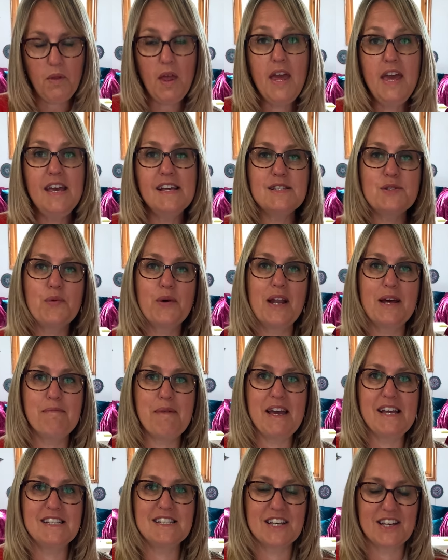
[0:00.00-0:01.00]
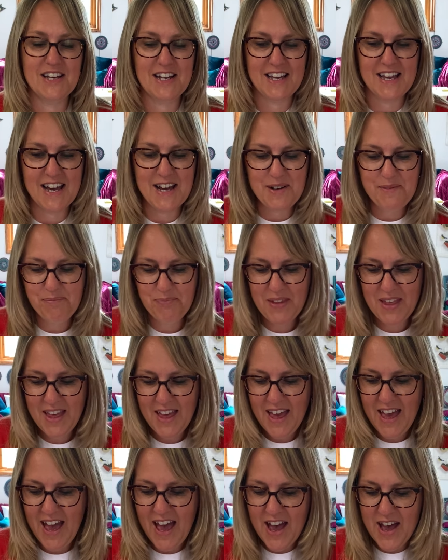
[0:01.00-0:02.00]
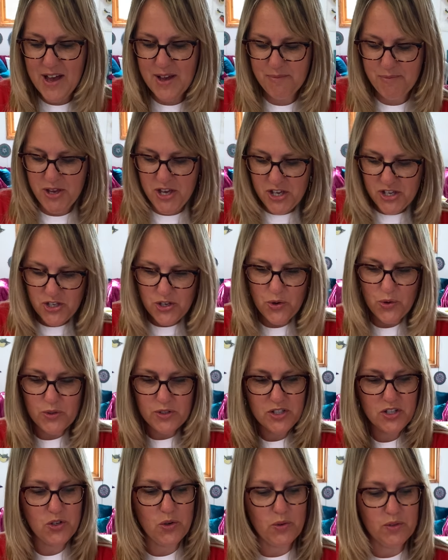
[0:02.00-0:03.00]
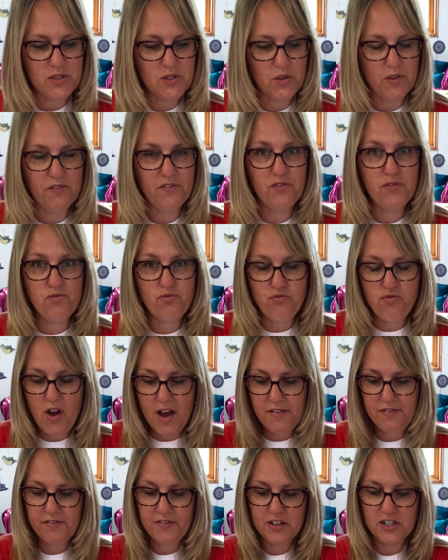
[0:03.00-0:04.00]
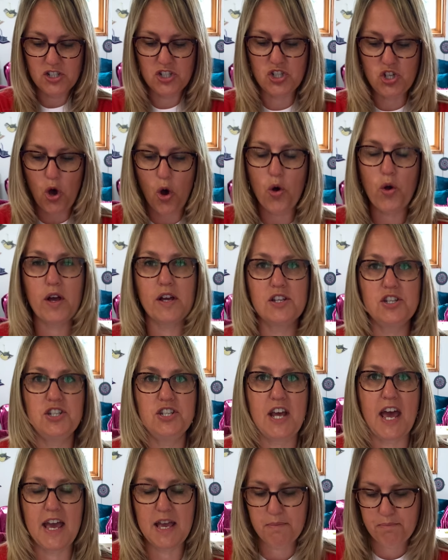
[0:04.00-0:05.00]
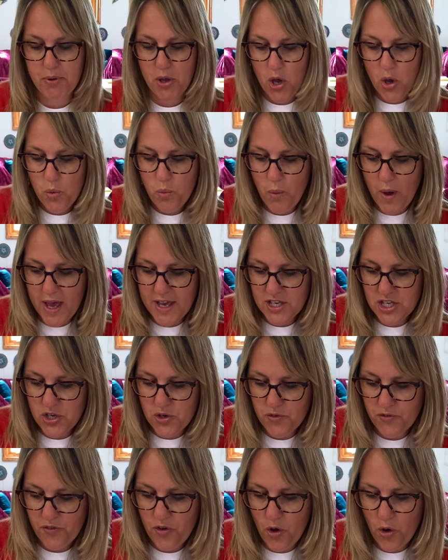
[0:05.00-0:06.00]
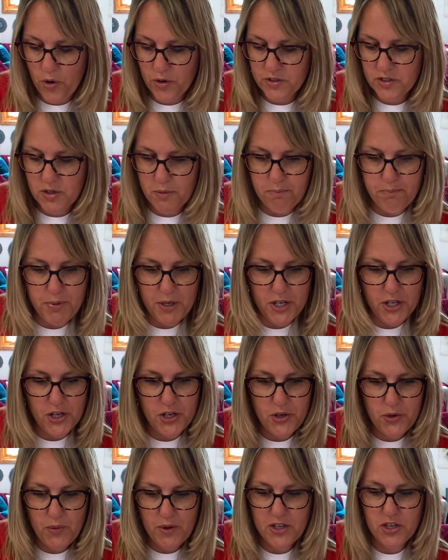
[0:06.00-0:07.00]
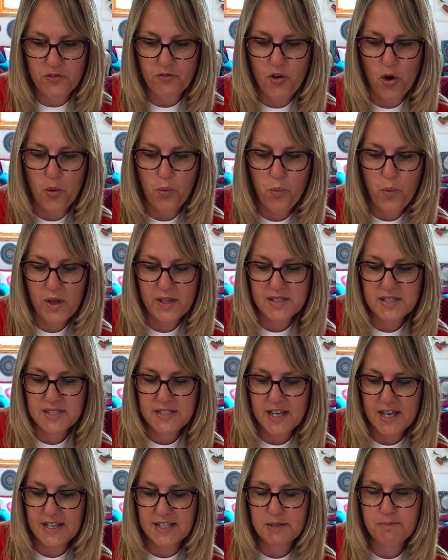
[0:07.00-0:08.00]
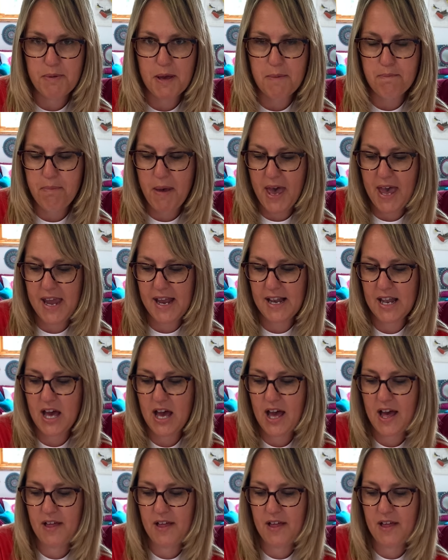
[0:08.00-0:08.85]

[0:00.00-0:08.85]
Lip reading: here's what I made earlier, your sort of rough dog shape, where you've got the blue, you've got one side a bit paler